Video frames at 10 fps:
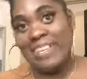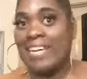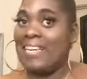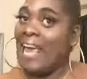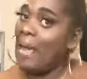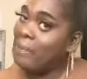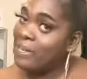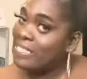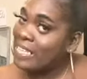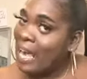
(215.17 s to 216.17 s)
Not happy
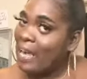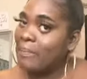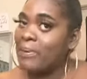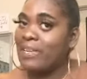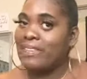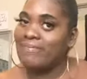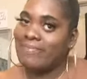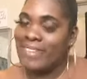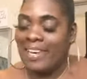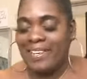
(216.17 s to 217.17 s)
to say, but
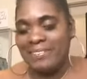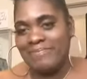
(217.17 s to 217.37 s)
yeah.